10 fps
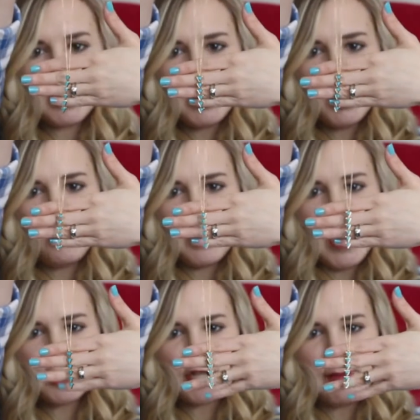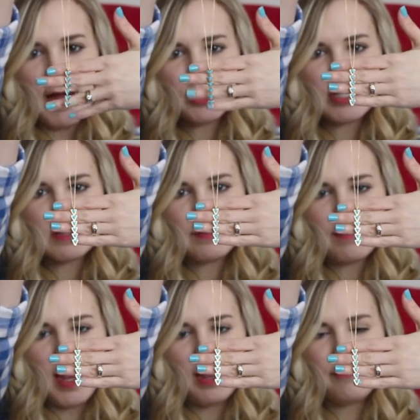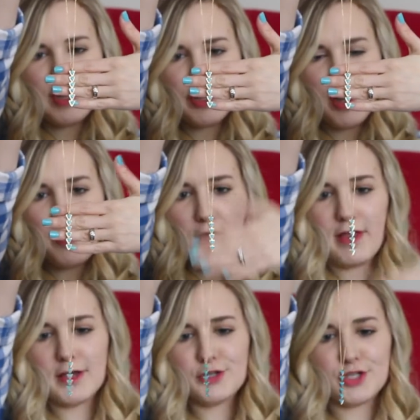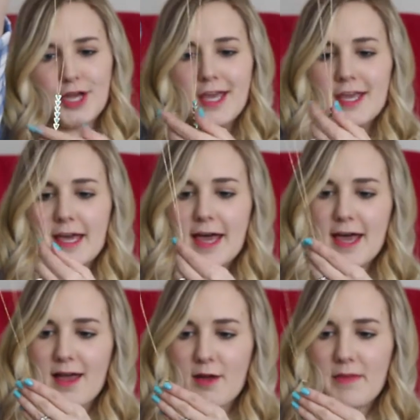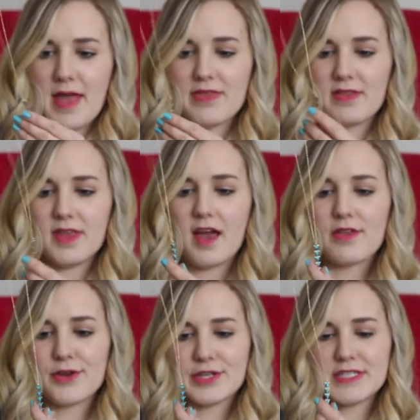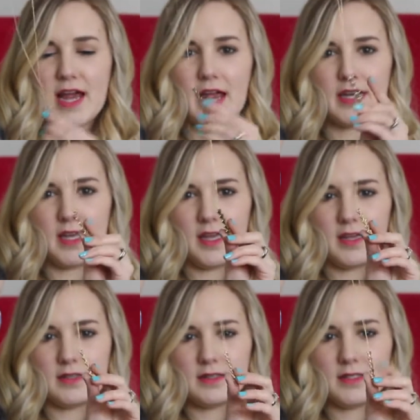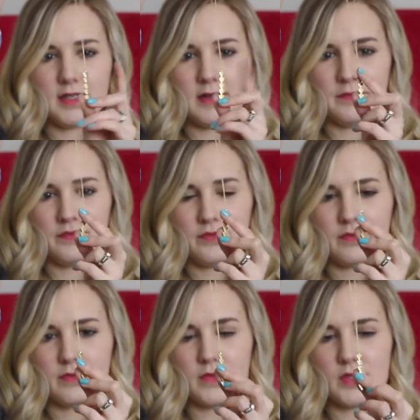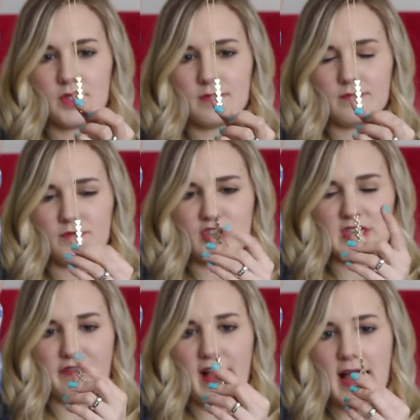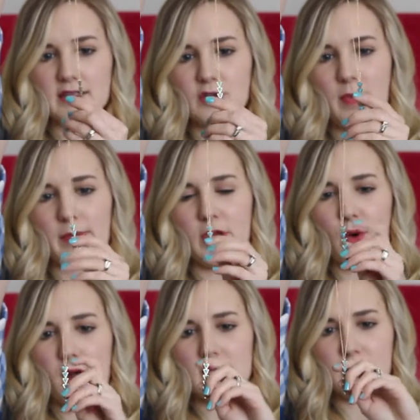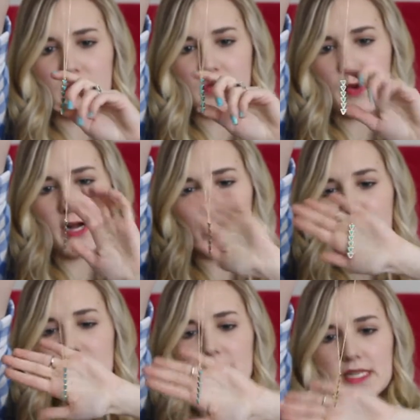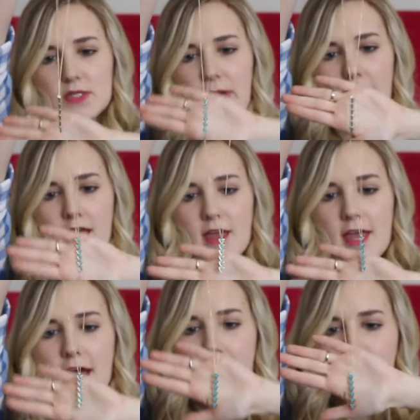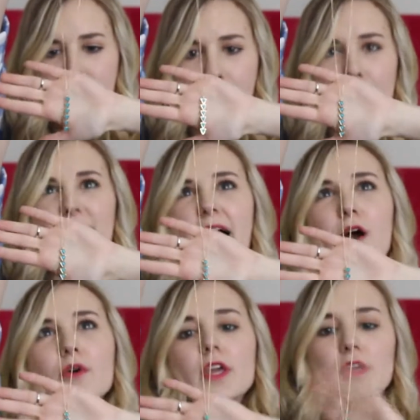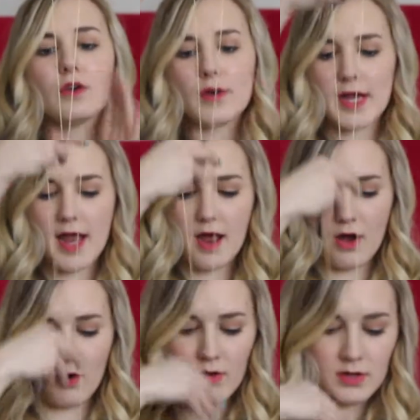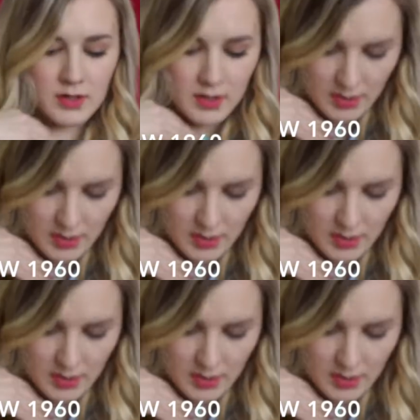really cute. It actually matches my fingernail polish. Um, and then the other side is just flat, so maybe you are supposed to wear it just this way. Um, but how cute and how